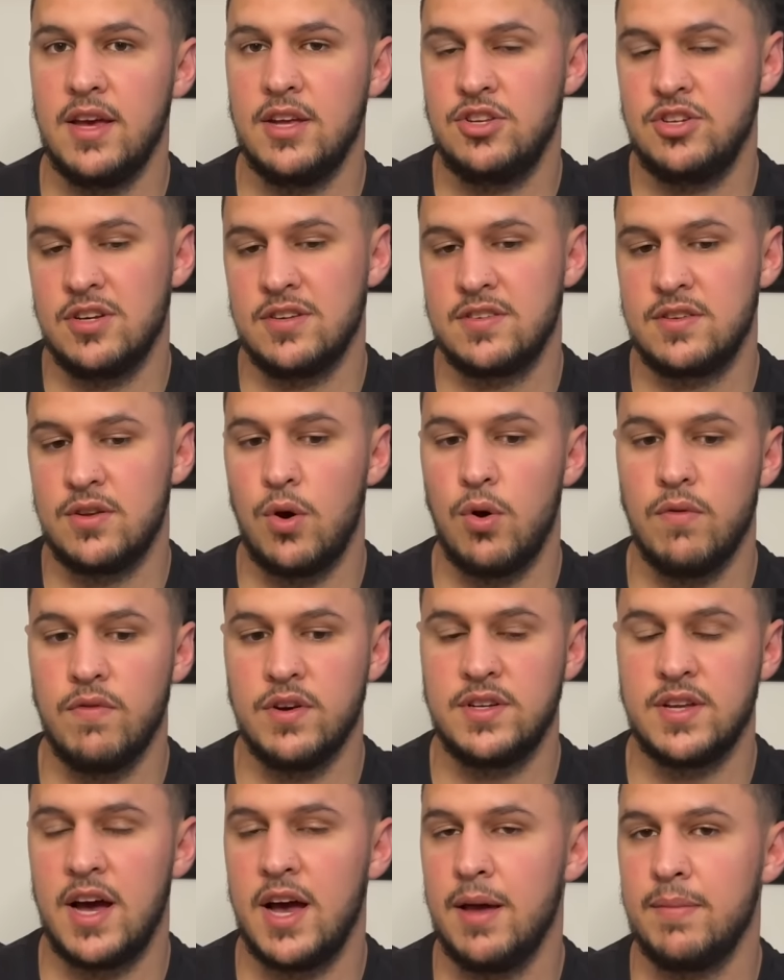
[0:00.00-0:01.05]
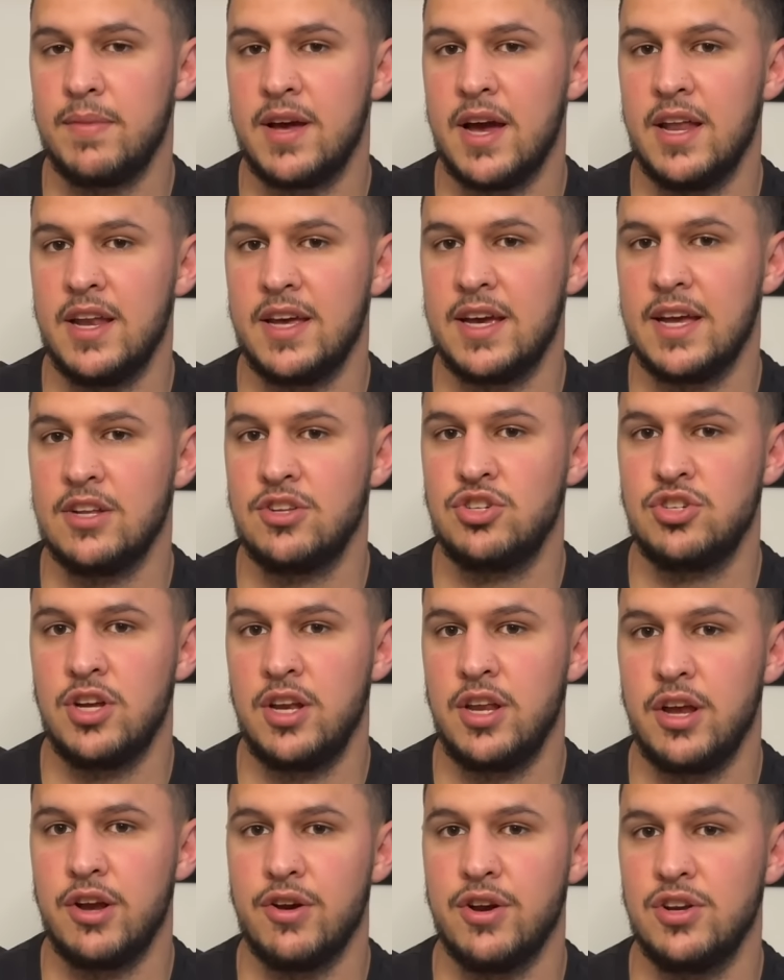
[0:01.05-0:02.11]
It just over time kind of gets
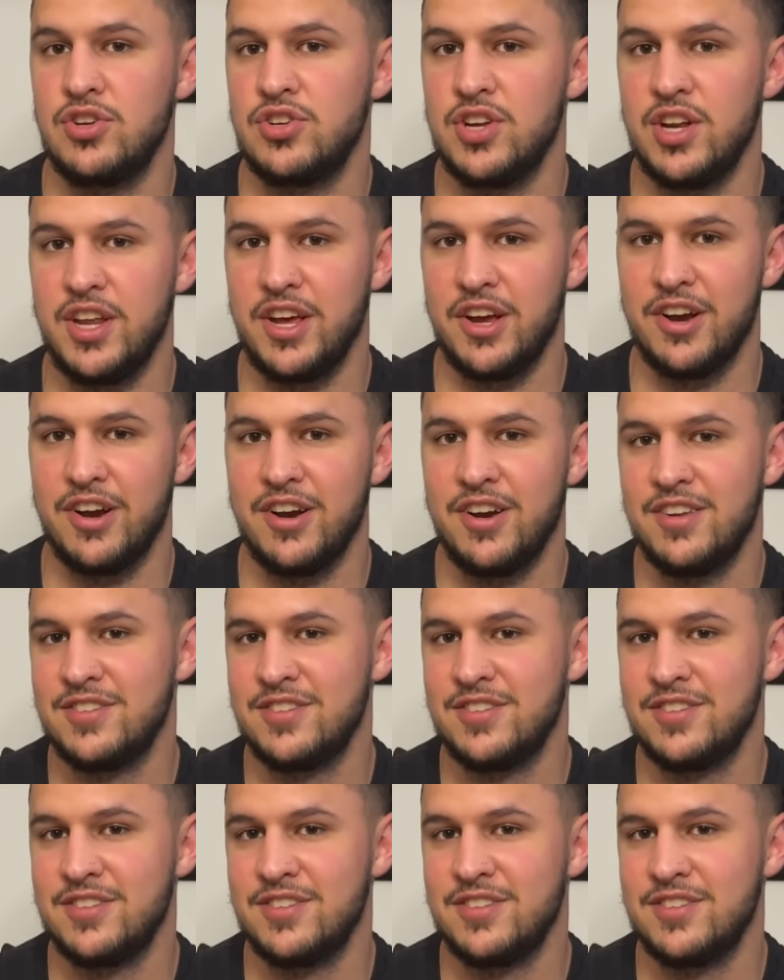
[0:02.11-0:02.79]
shittier and shittier.